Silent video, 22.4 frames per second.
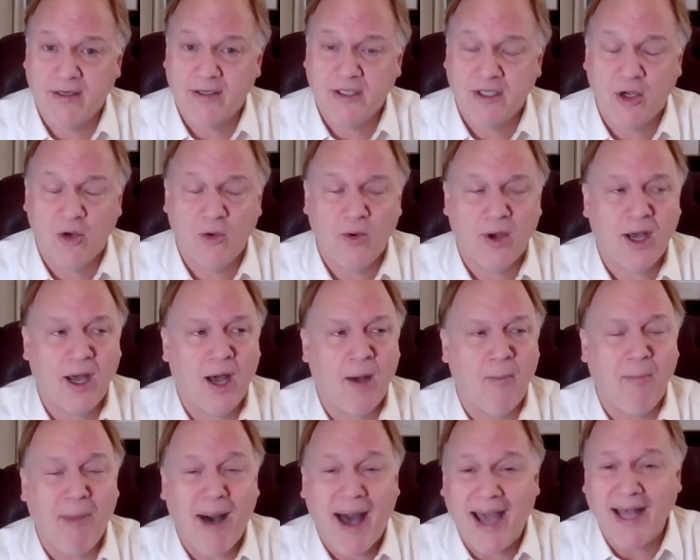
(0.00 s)
So
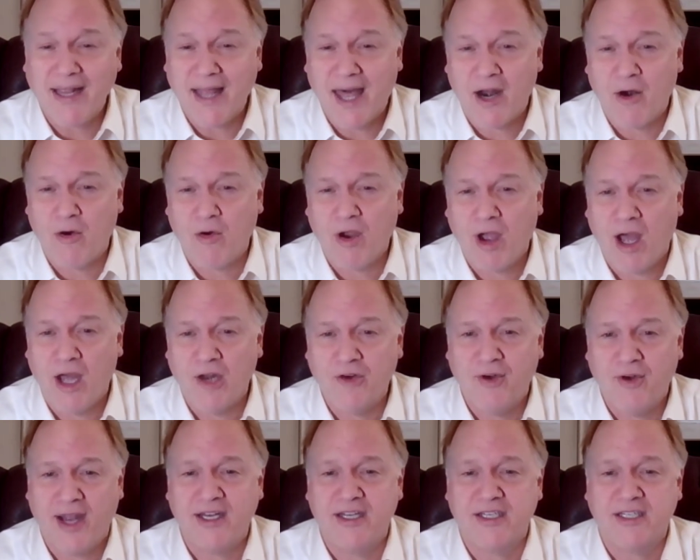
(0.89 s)
a bilateral
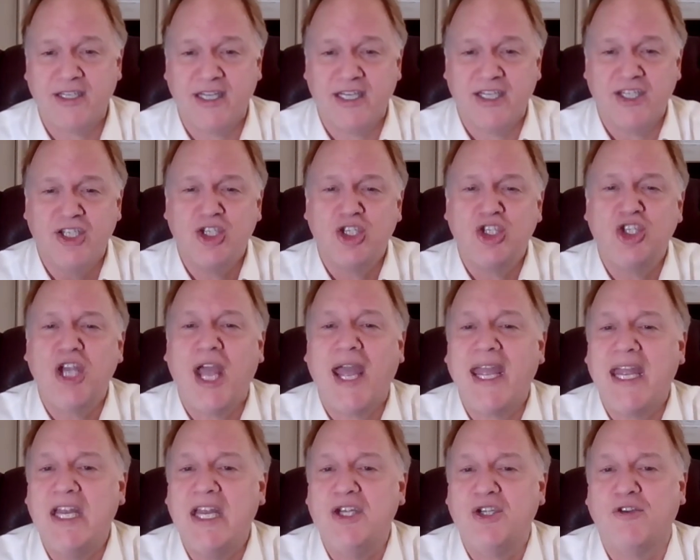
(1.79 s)
contract is an
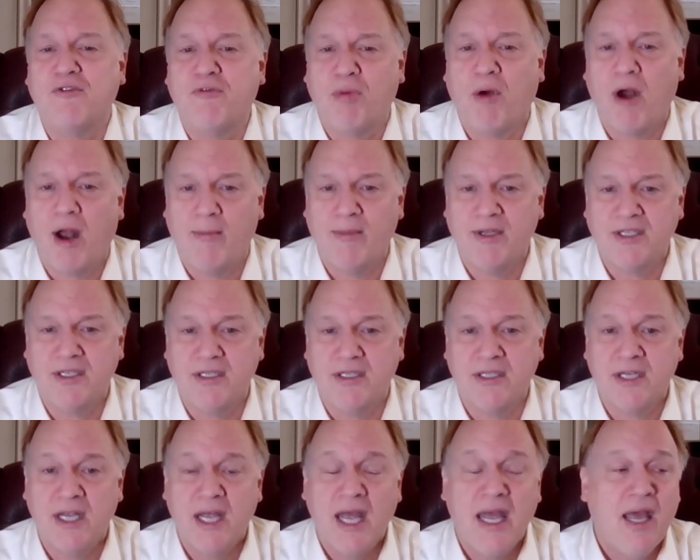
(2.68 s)
exchange of
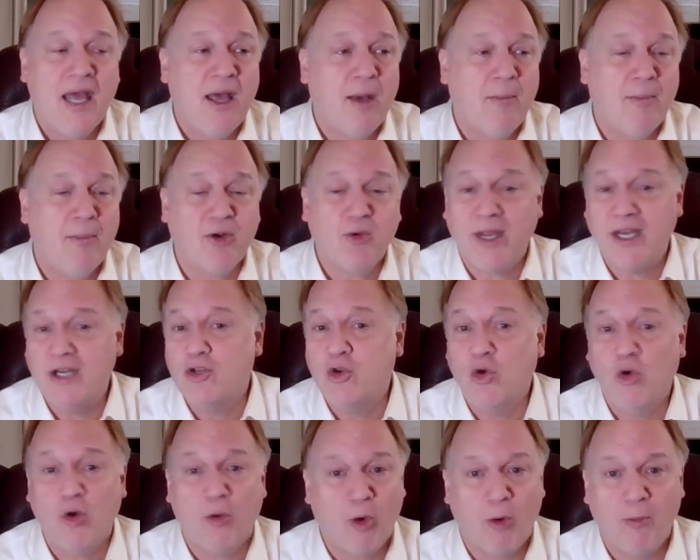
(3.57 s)
promises between
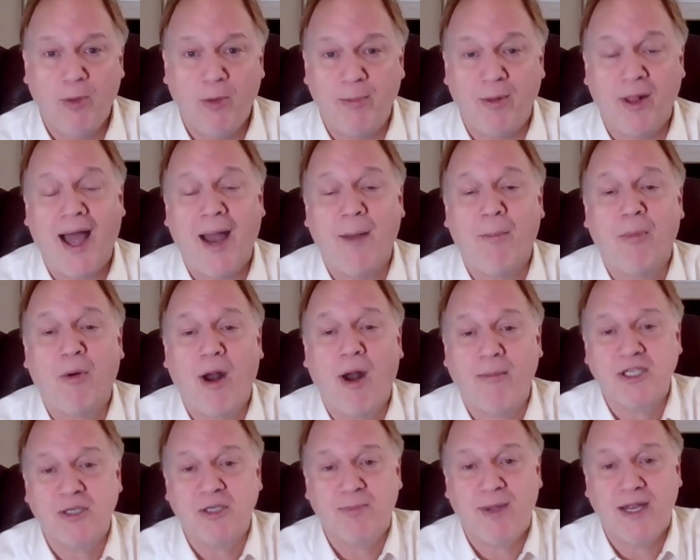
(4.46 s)
two or more people. I
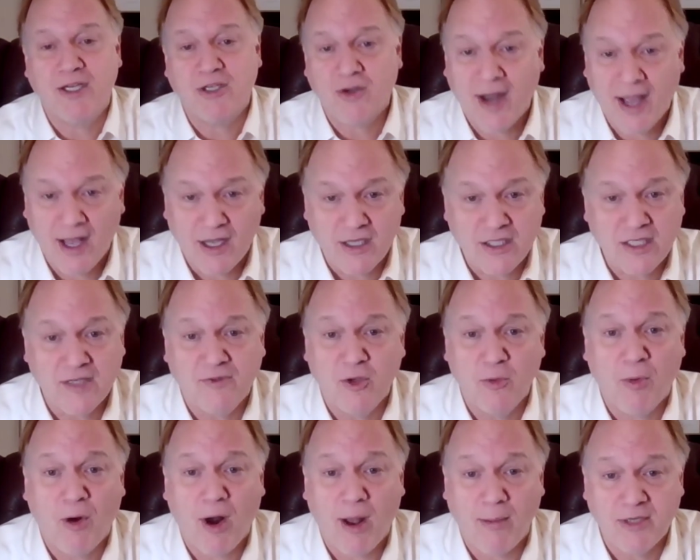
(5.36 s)
promise to paint your house if
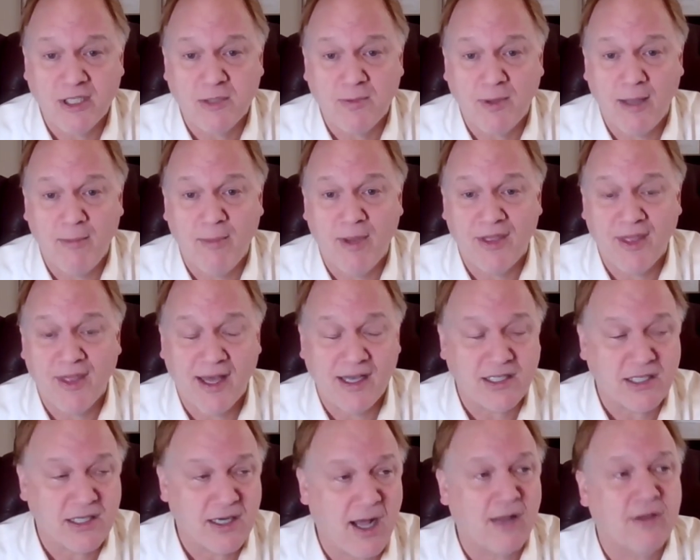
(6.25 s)
you promise to pay me
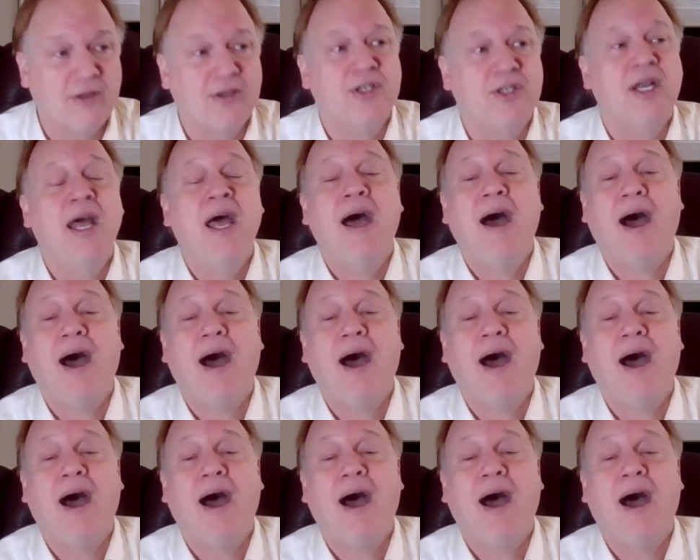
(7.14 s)
$1,000.